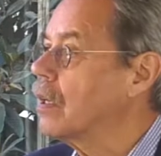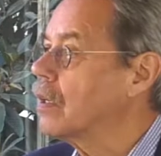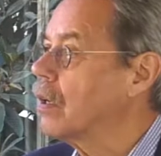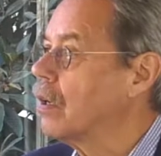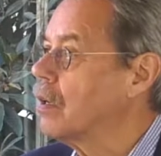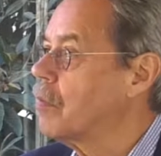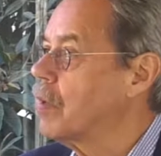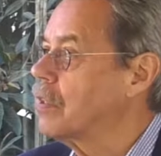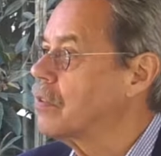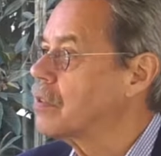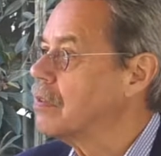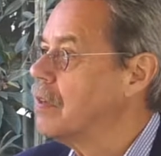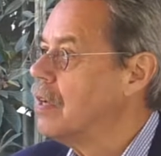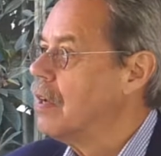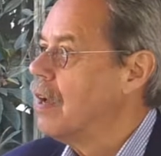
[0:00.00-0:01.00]
economies.
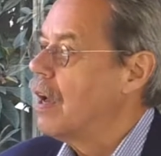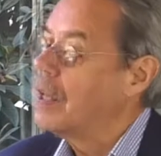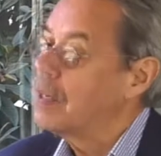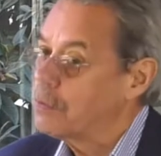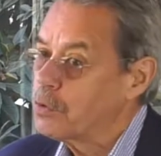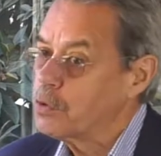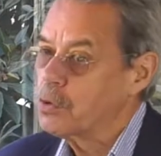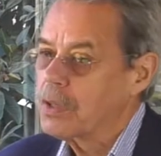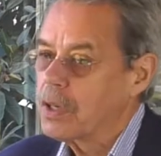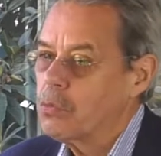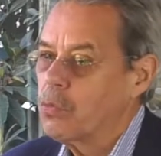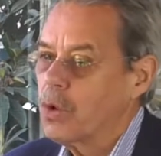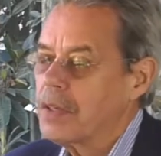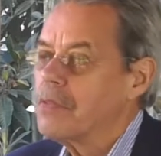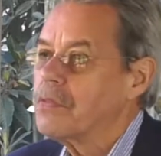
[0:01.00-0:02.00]
And if you look at
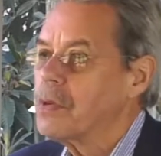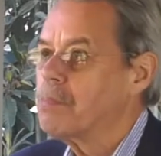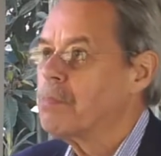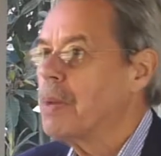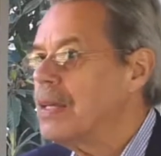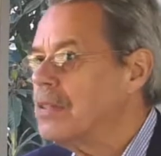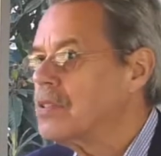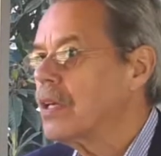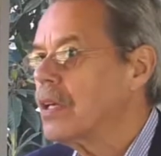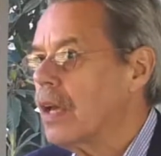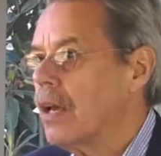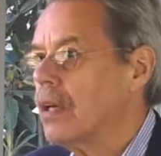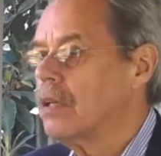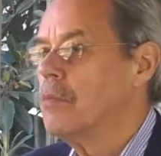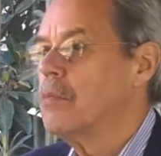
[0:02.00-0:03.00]
one of the
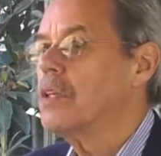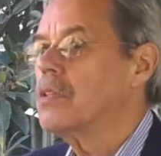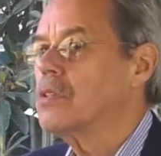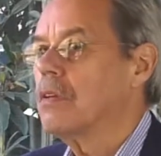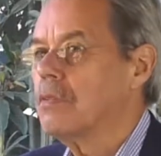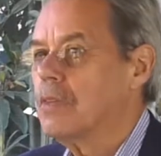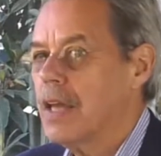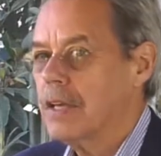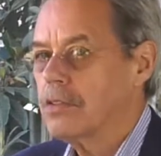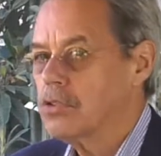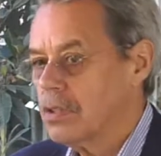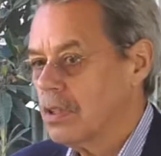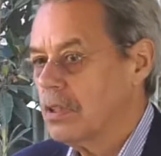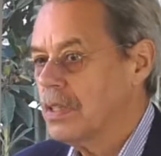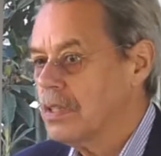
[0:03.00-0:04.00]
basic elements of
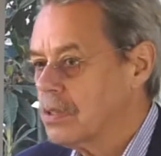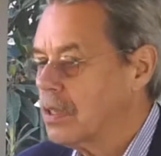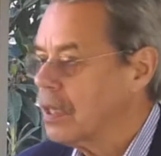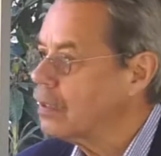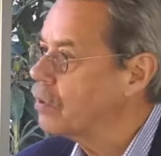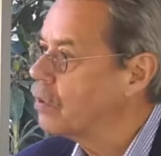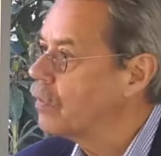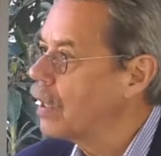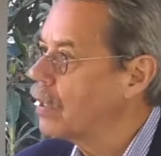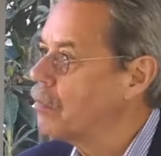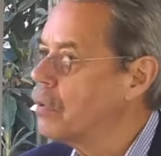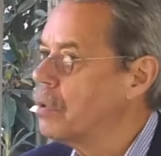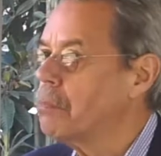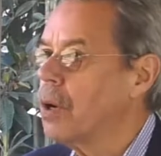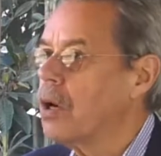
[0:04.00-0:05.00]
nationalistic
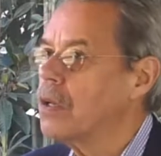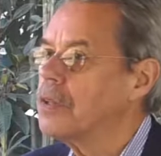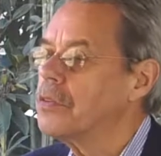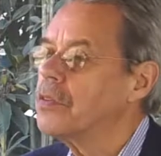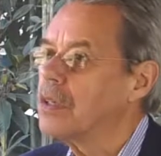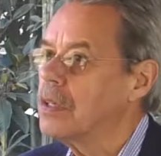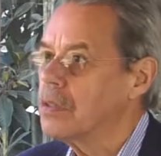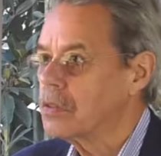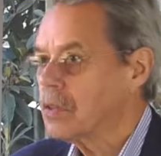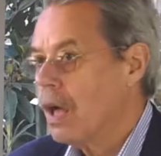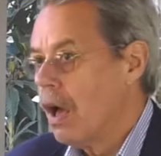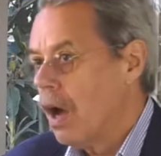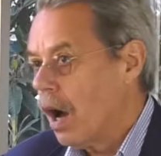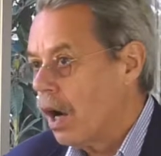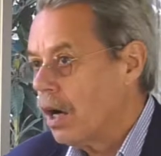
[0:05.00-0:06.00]
development policies
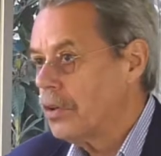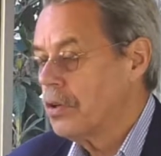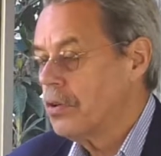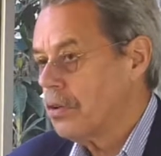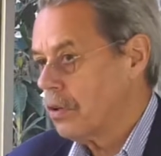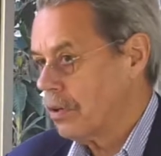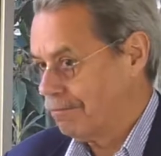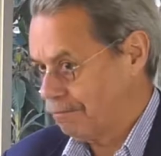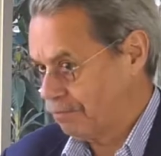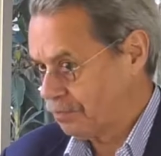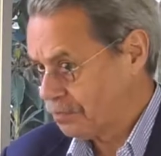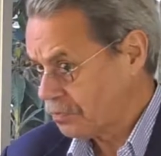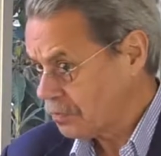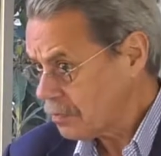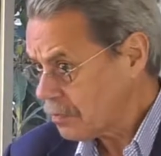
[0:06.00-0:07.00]
under
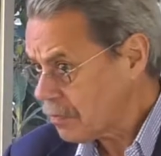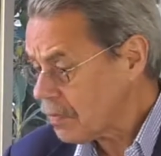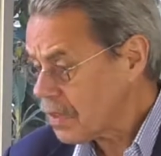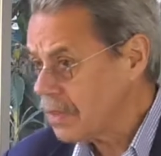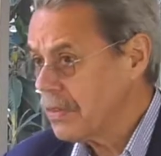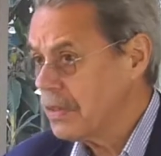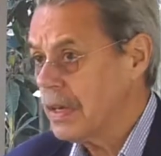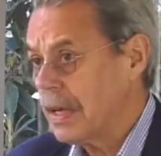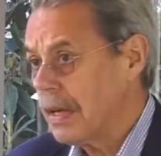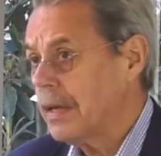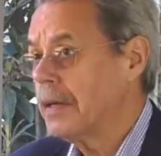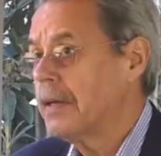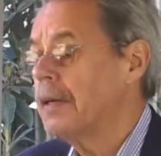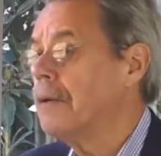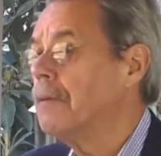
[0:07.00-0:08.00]

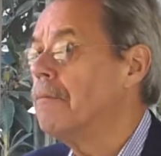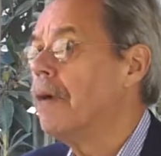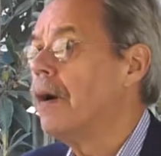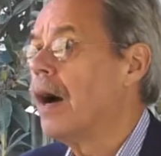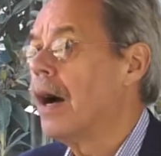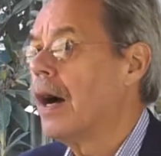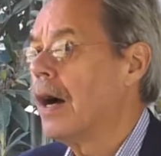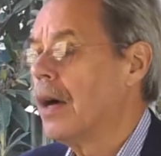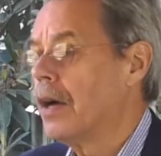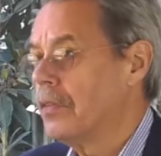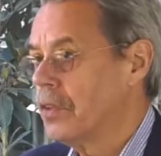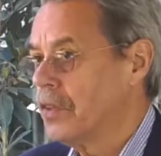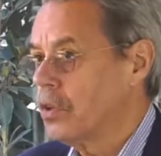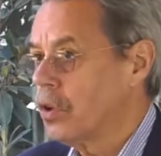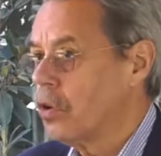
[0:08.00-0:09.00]
the, uh, uh,
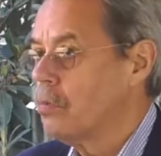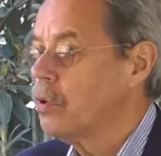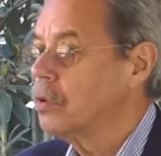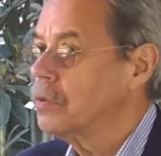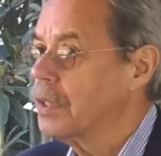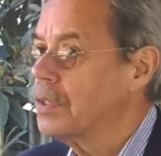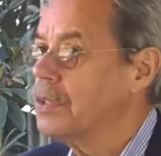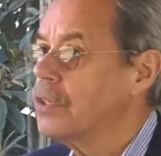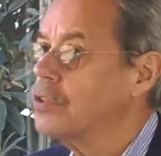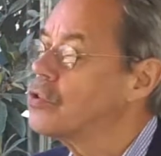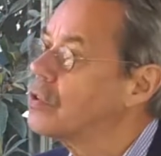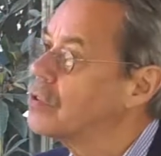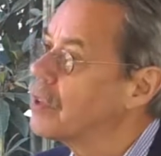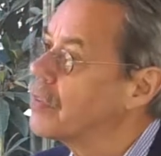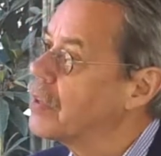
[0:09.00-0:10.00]
the global
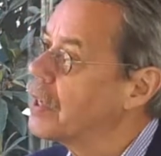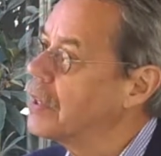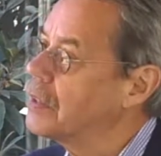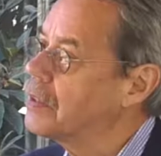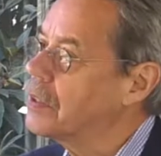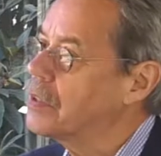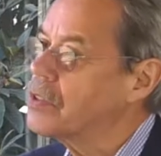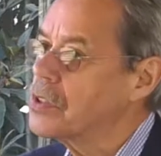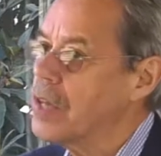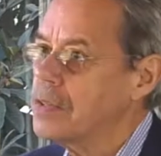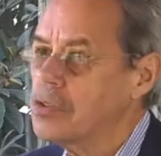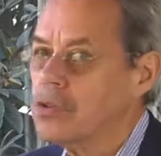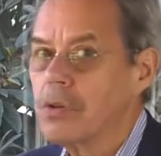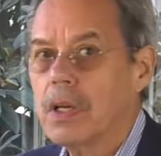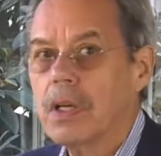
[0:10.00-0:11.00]
conditions of the 19th
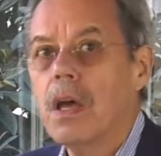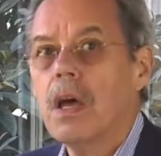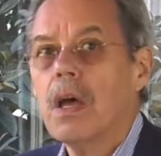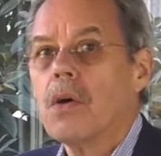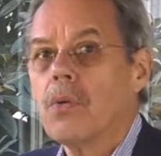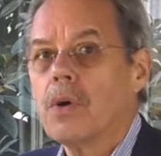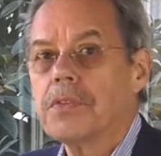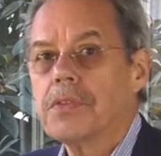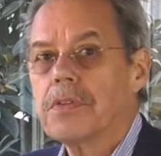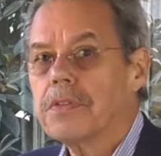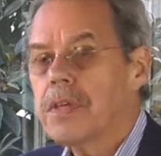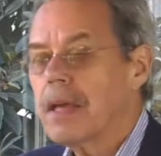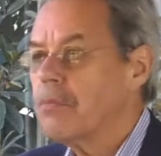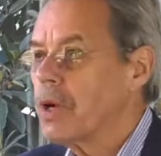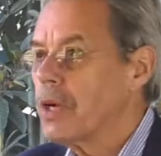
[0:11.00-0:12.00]
century was to
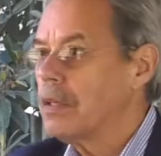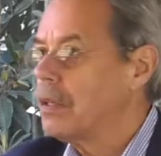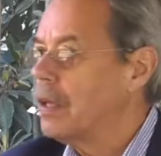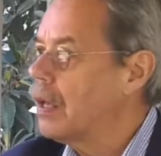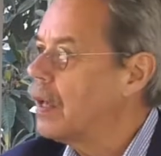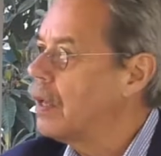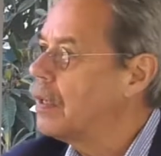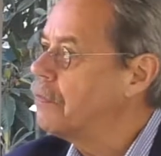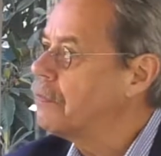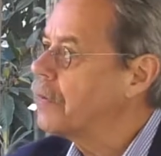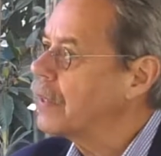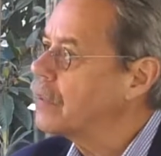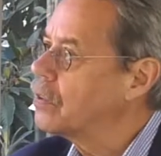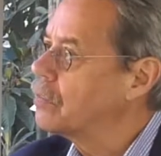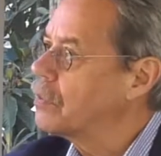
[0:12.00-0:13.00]
say, well,
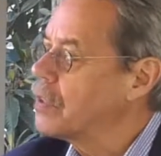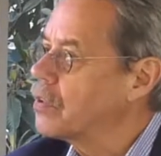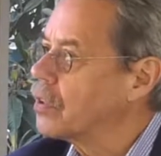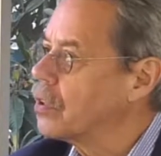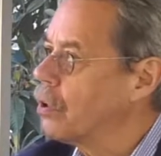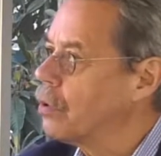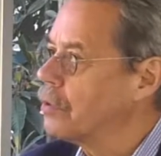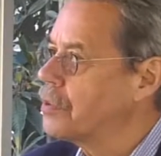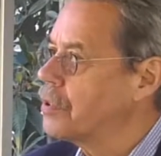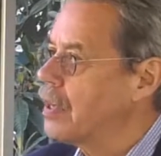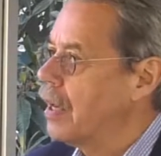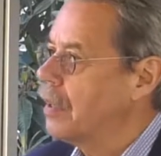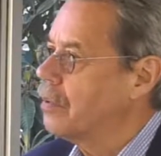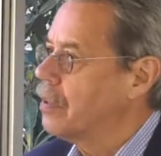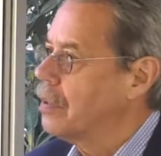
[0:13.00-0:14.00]
effectively the gold
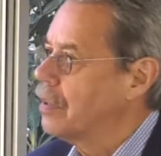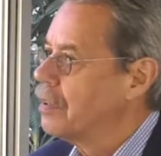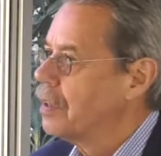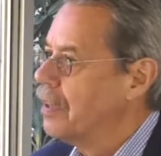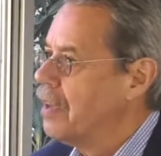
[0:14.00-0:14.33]
standard